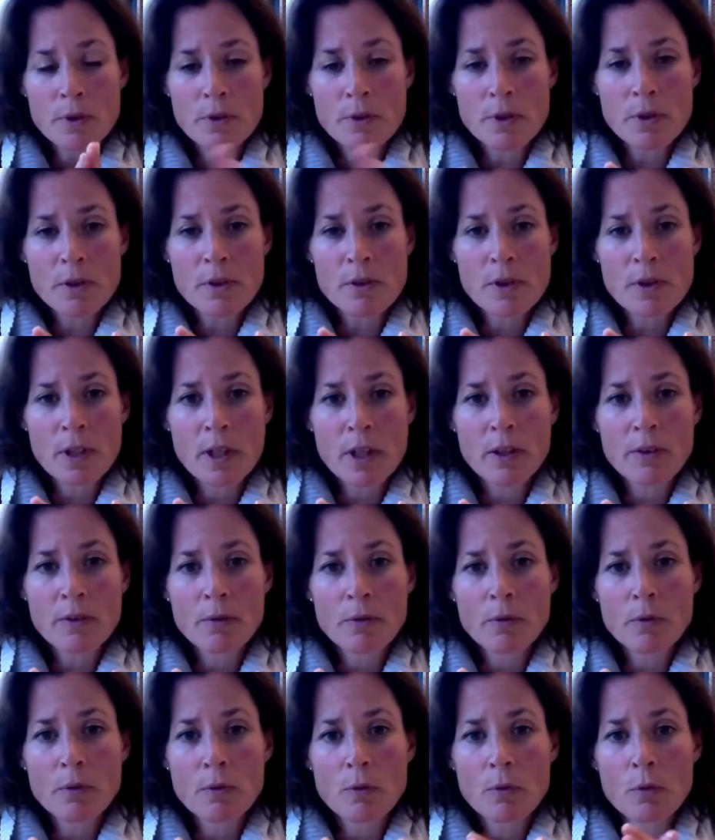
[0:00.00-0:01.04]
is that
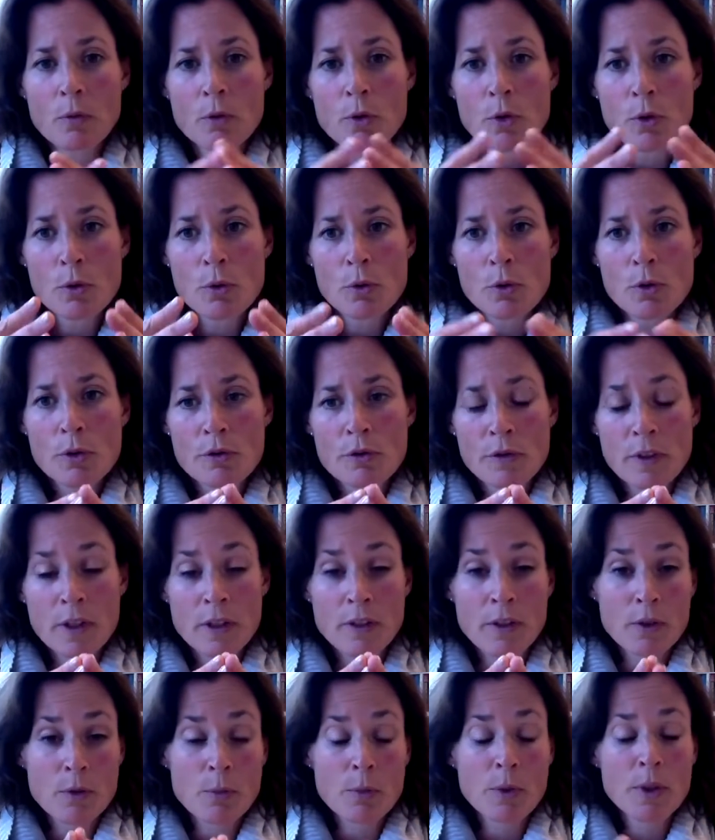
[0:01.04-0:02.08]
due to the fact
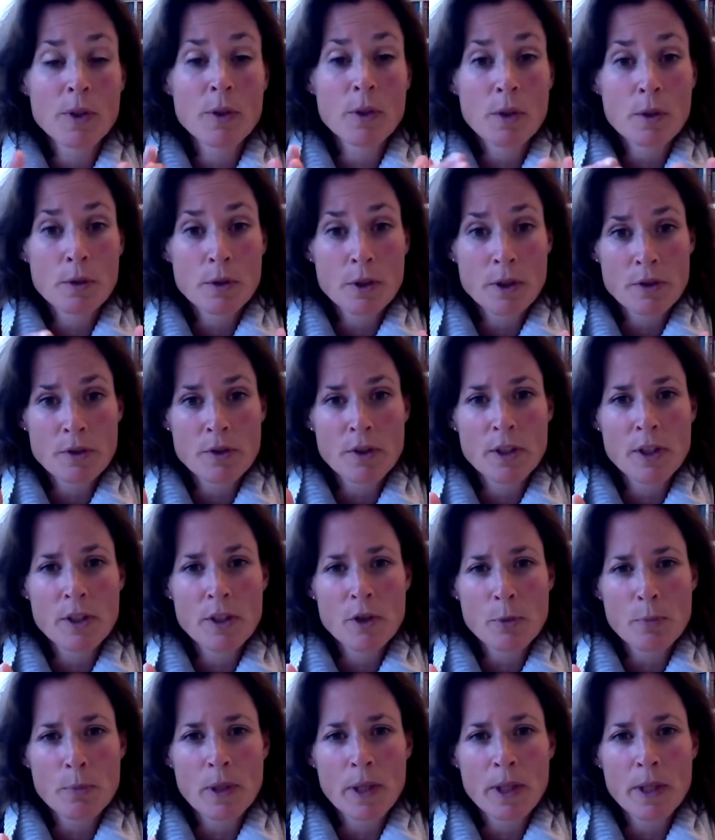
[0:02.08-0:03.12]
that we know that
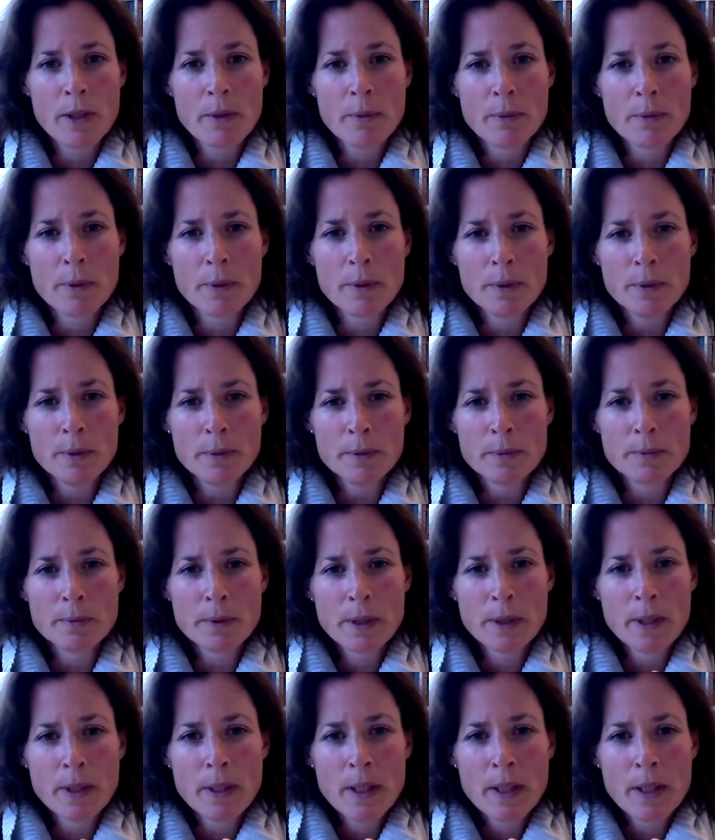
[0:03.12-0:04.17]
genes play a role,
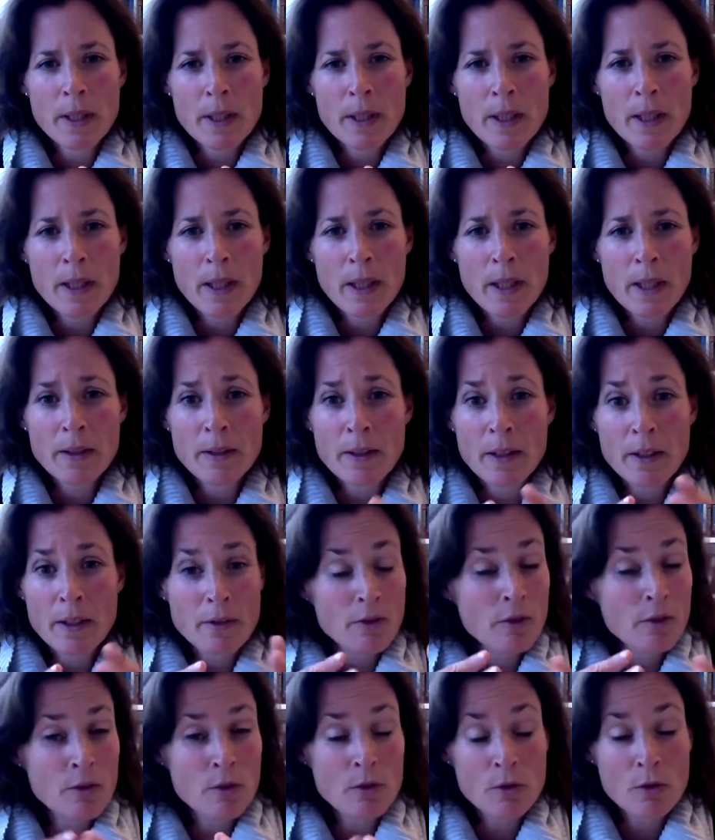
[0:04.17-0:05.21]
and that
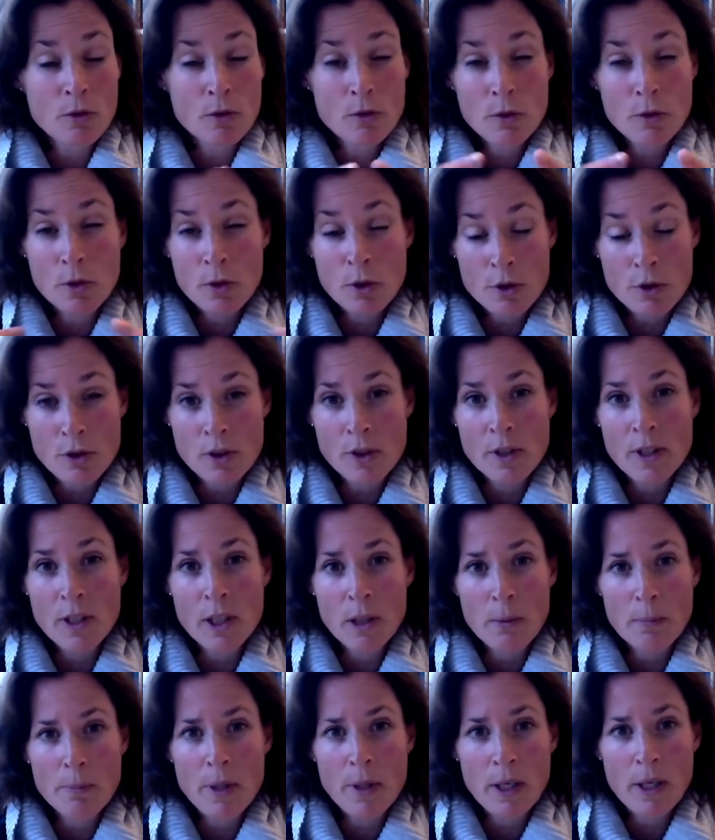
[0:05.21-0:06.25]
your
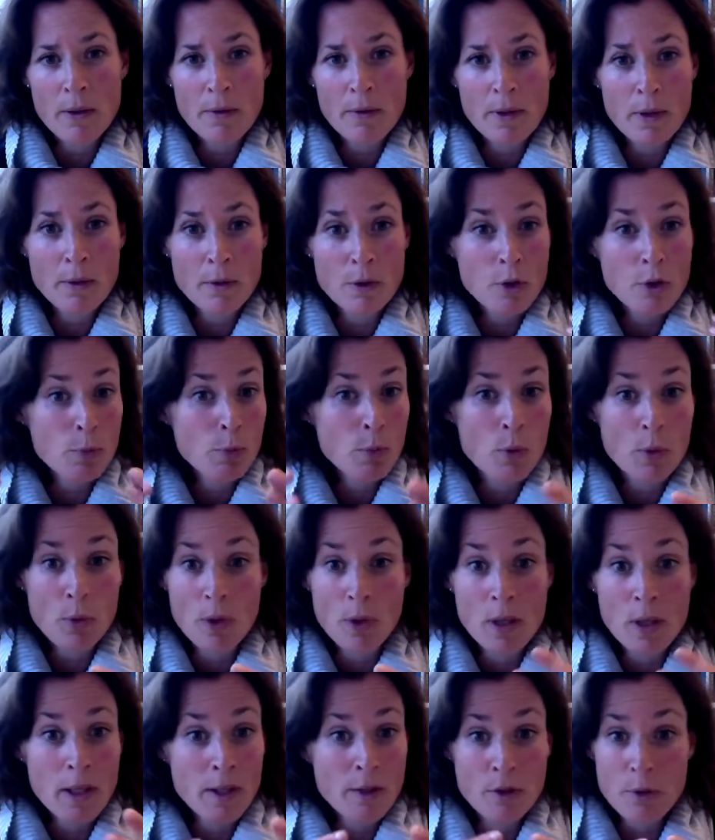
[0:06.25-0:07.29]
genetic background is more
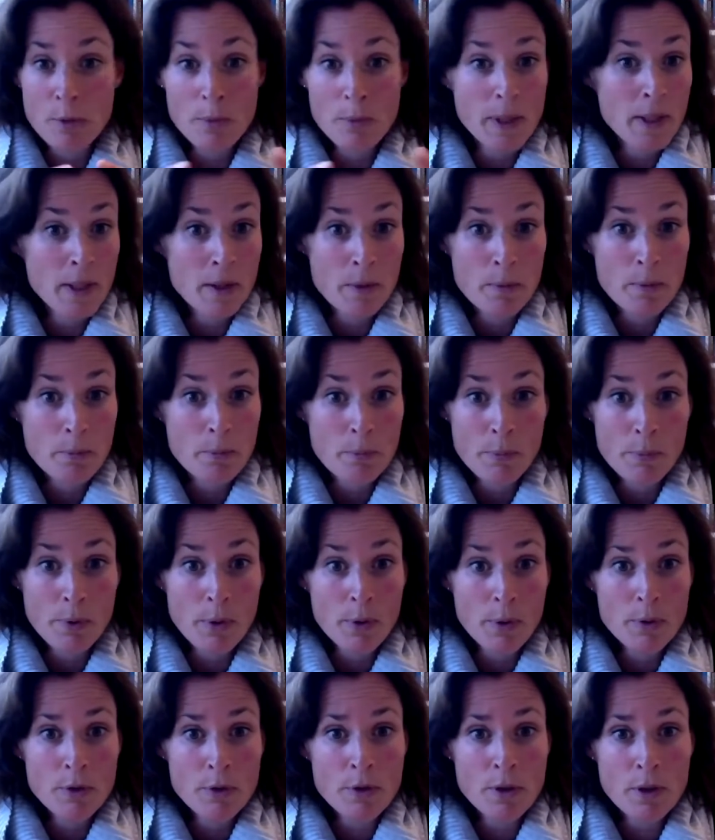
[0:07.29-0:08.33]
or less a random
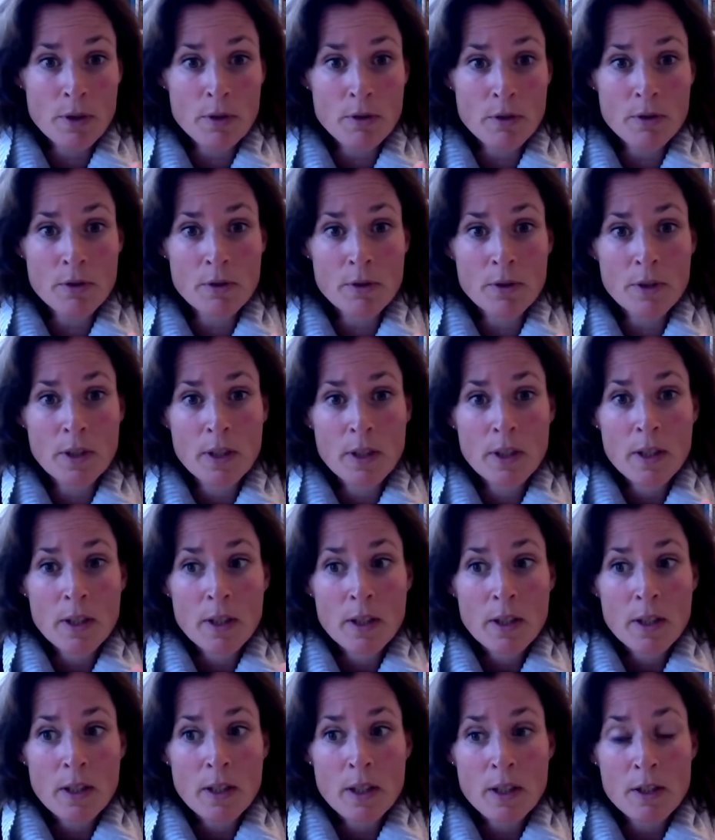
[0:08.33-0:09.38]
process,
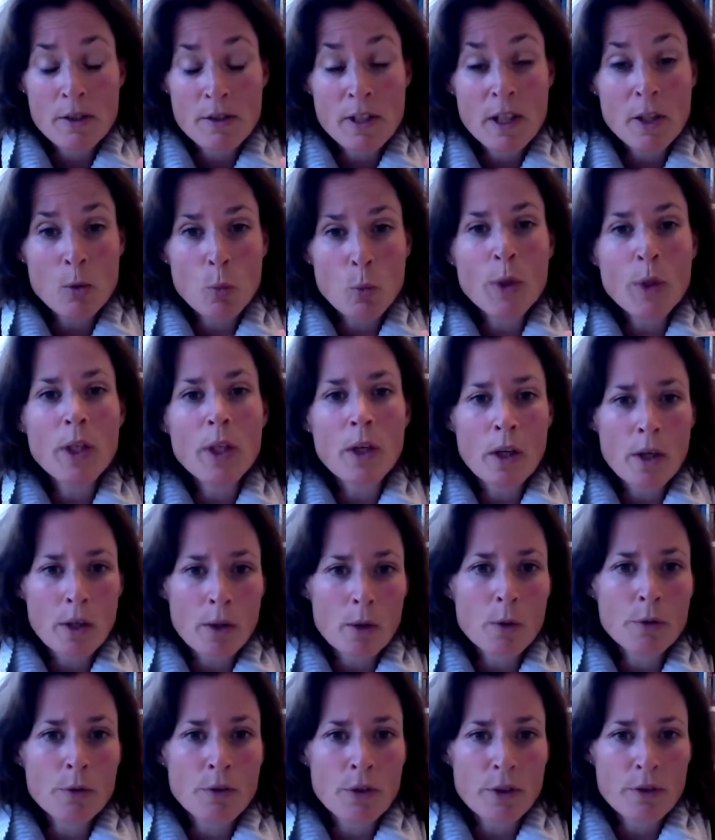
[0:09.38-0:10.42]
is that we are
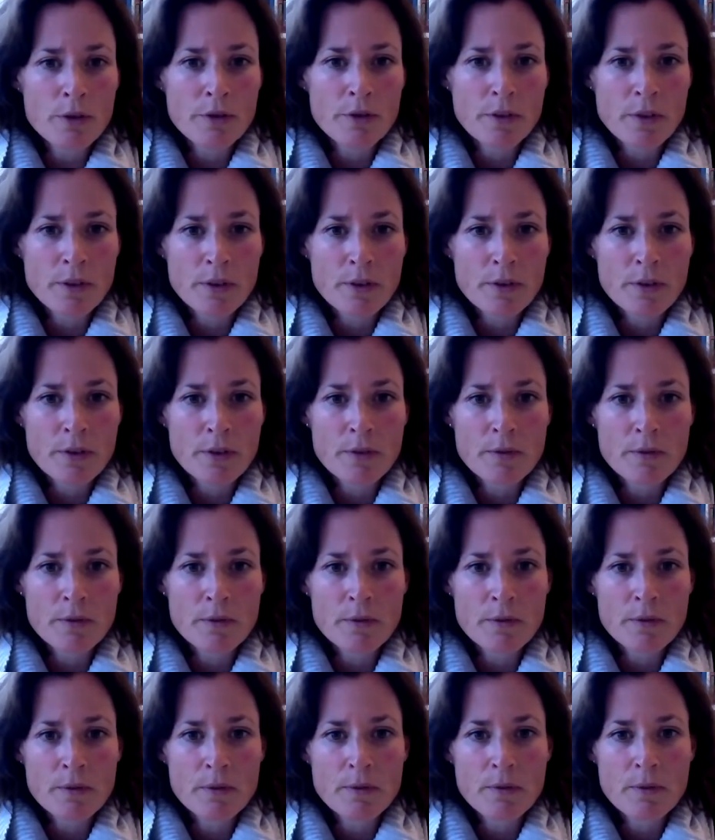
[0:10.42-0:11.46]
all different.
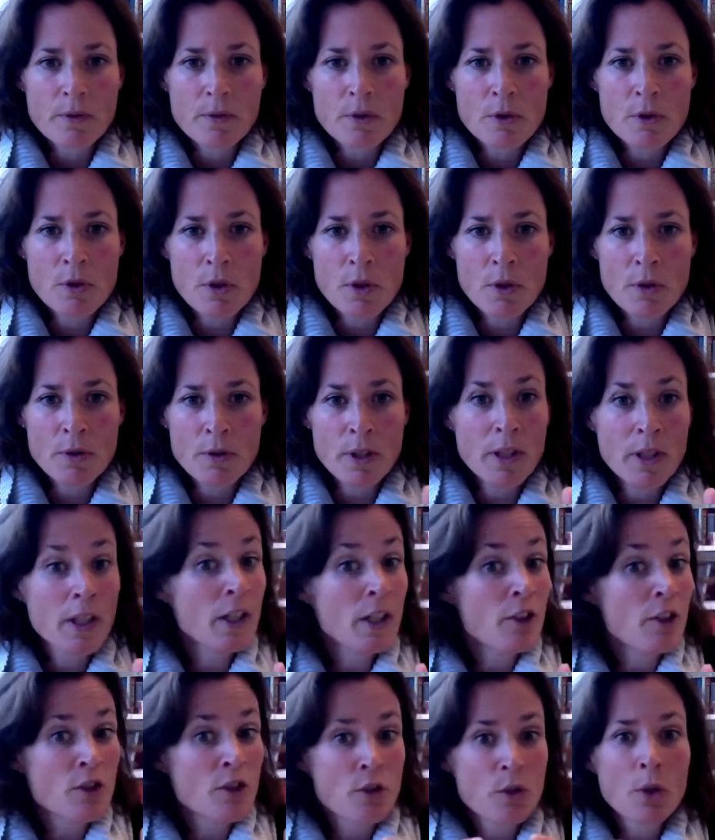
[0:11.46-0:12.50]
So there
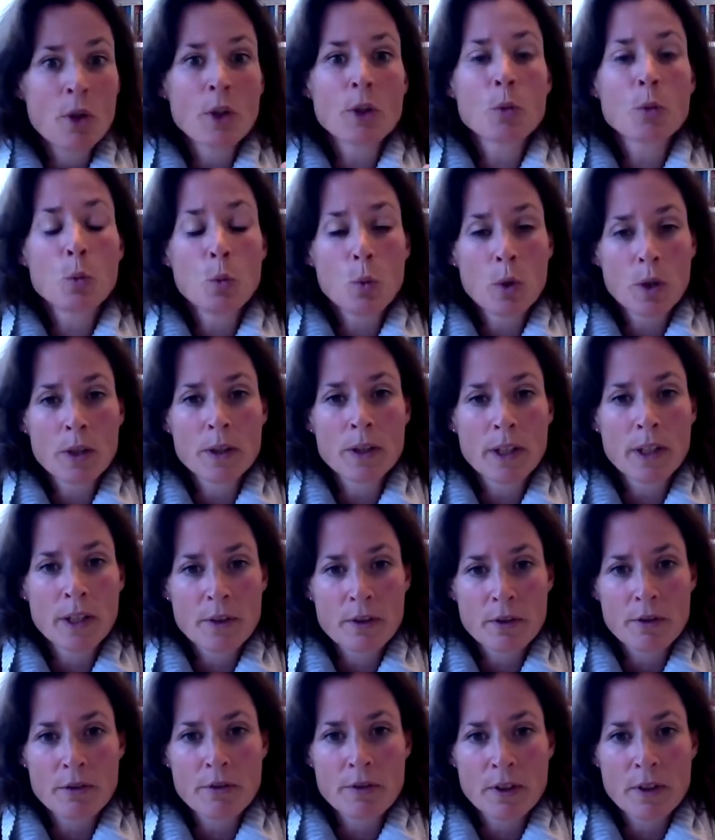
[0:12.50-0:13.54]
is not one
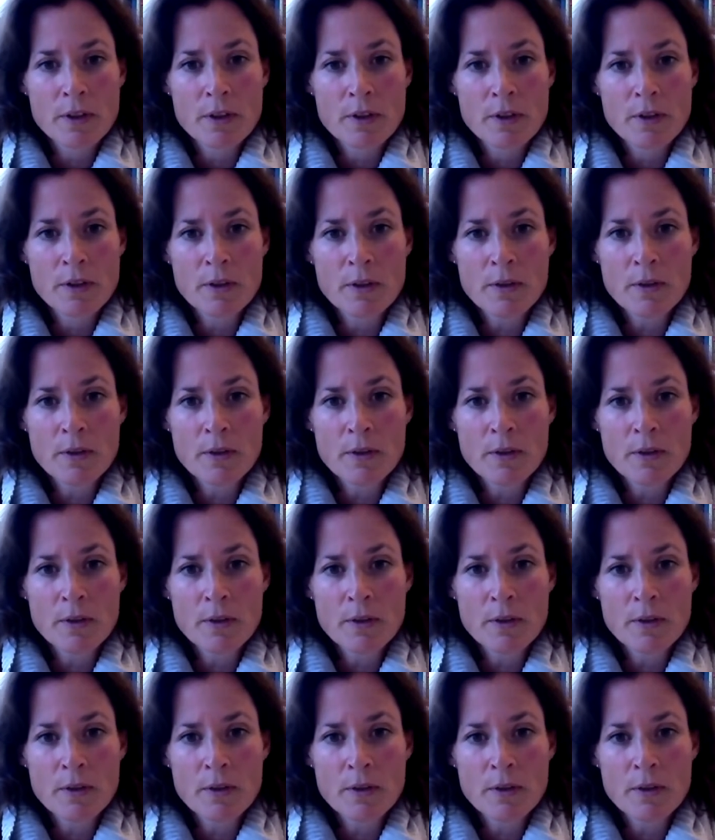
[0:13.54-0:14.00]
intervention.